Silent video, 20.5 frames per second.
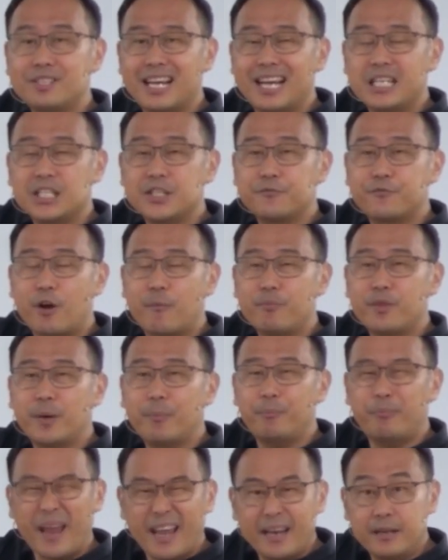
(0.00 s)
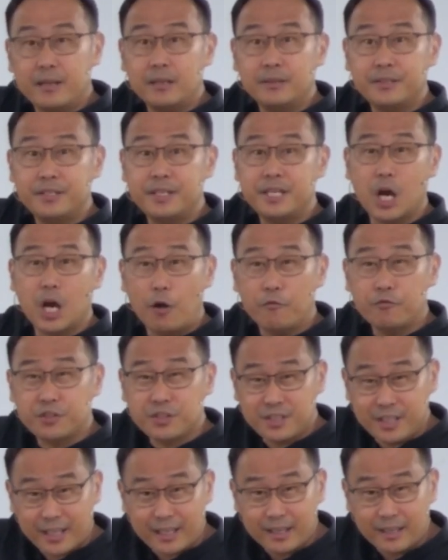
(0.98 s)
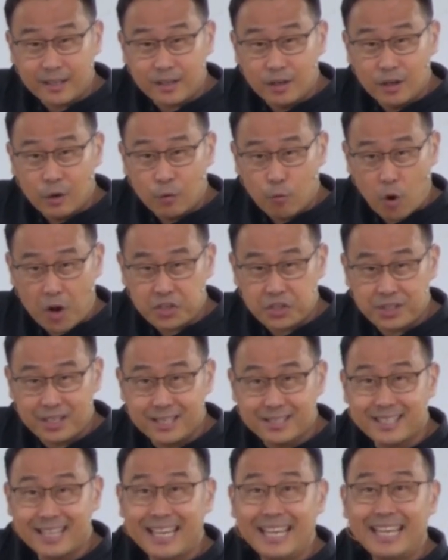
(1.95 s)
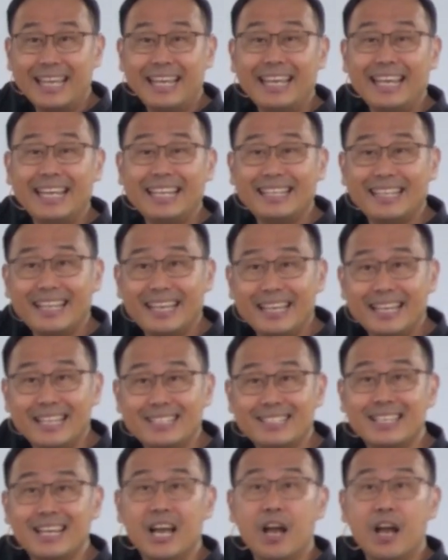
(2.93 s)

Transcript: us from the penalty of sin, watch this, it is